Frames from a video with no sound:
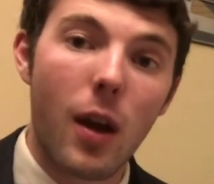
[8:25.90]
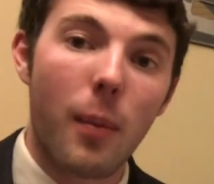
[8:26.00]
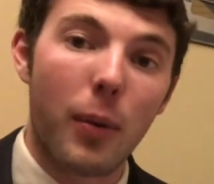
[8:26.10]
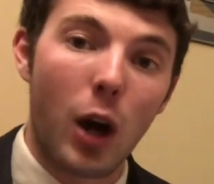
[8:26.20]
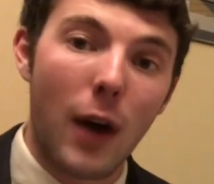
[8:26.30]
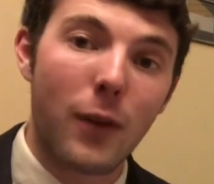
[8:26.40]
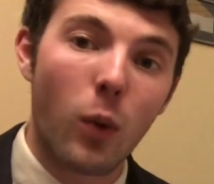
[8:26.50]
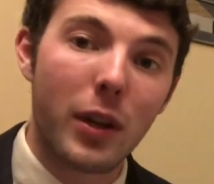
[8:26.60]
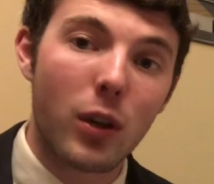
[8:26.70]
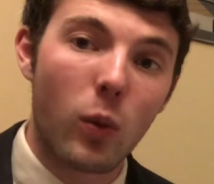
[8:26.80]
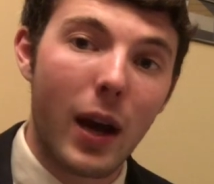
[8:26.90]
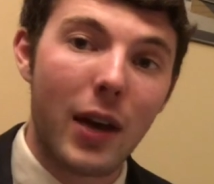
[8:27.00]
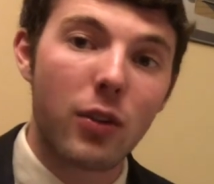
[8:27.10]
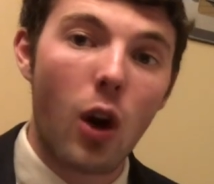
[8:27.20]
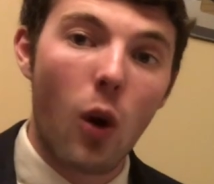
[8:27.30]
but off a week of
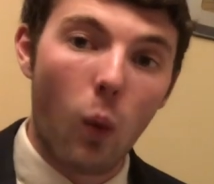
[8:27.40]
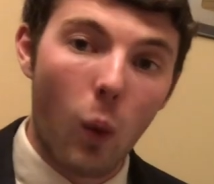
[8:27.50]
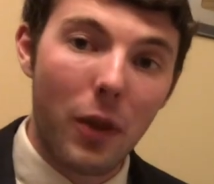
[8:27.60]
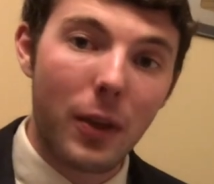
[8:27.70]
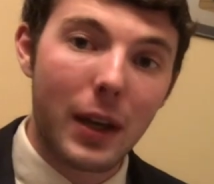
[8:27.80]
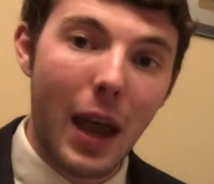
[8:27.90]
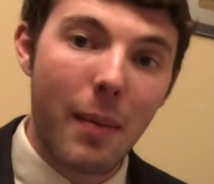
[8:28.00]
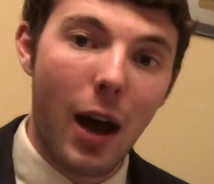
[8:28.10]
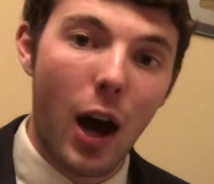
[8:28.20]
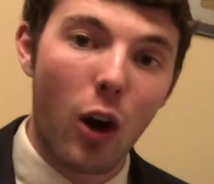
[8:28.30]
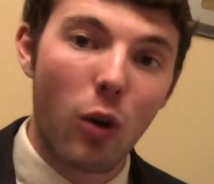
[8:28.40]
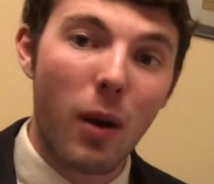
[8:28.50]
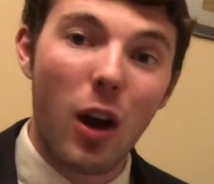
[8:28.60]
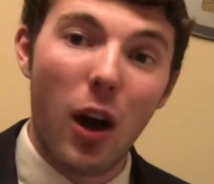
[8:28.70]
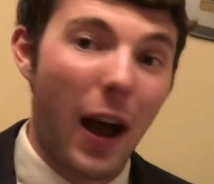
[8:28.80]
rest with the game at home